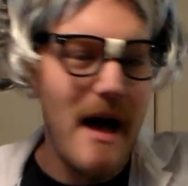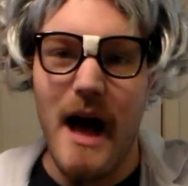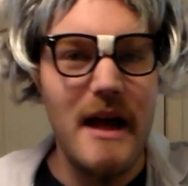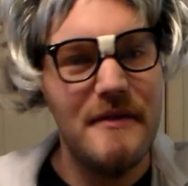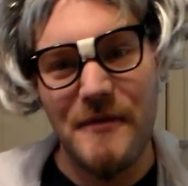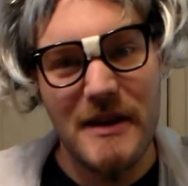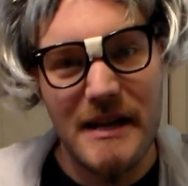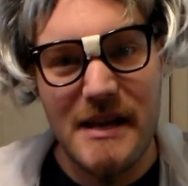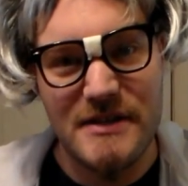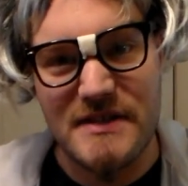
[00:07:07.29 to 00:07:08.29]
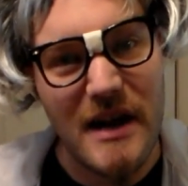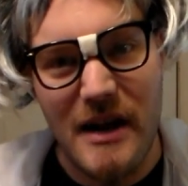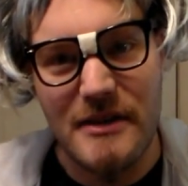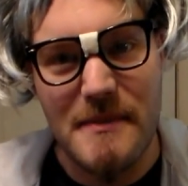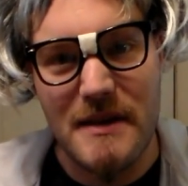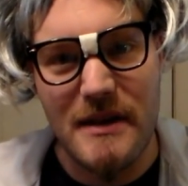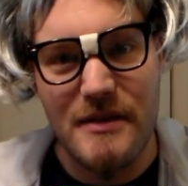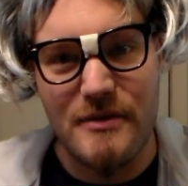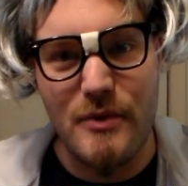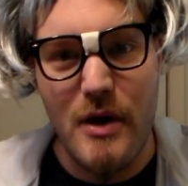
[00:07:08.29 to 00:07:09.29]
I didn't feel like getting stuck on the middle of
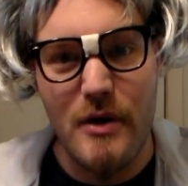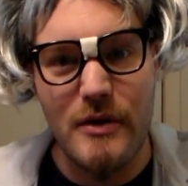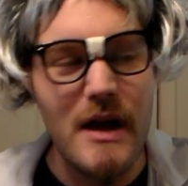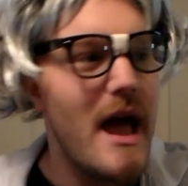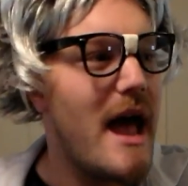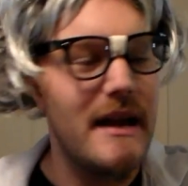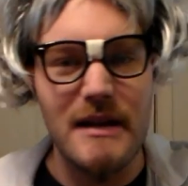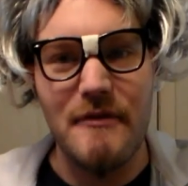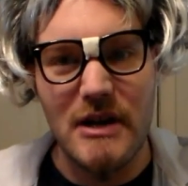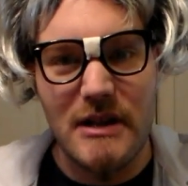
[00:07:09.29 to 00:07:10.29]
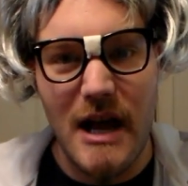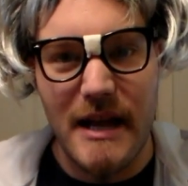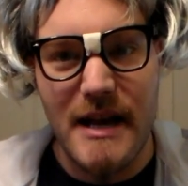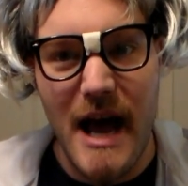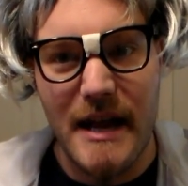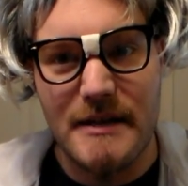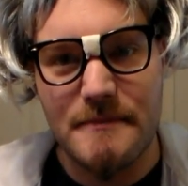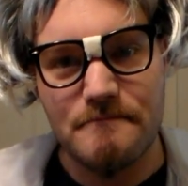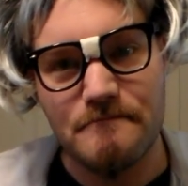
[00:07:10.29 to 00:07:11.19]
the road at 11 o'clock at night.